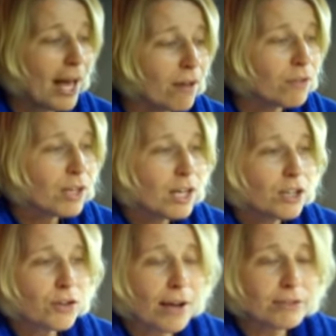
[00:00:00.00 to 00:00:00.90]
have
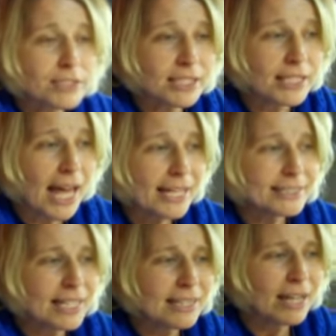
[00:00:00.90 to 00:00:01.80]
traveled to
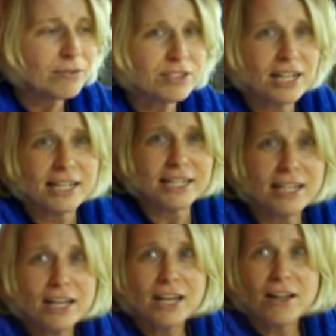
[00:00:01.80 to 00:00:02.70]
Alaska and they've
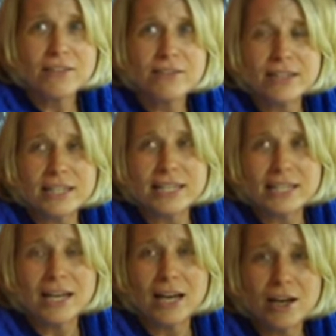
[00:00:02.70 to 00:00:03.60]
studied
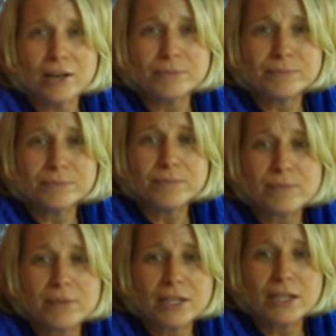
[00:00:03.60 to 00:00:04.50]

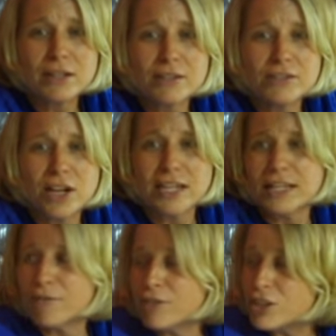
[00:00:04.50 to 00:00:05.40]

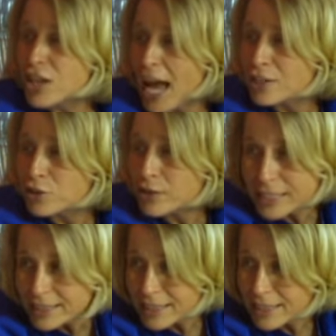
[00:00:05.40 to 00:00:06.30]
at fish
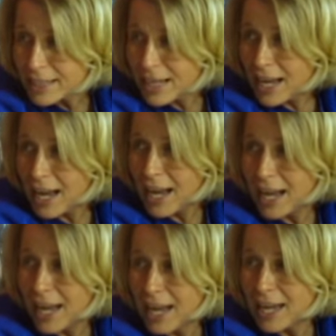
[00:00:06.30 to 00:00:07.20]
hatcheries,
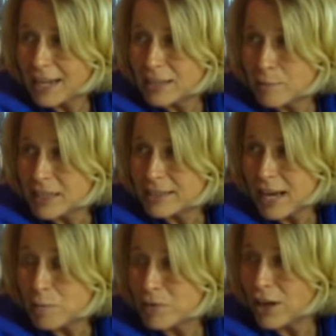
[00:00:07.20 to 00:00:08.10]
and in the
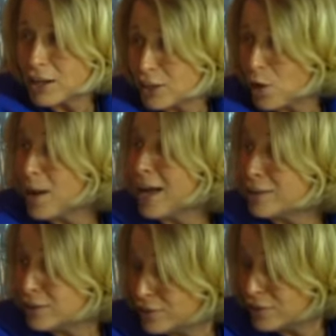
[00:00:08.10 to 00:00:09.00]
meantime I've gotten to go
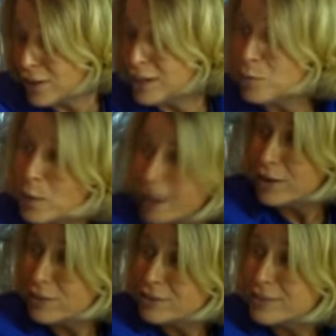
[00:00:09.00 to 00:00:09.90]
out and study
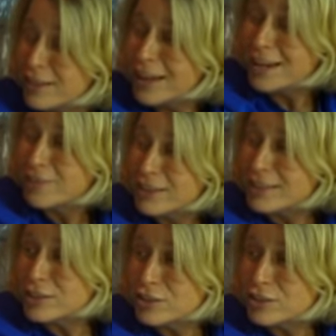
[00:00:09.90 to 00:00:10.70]
whales and everything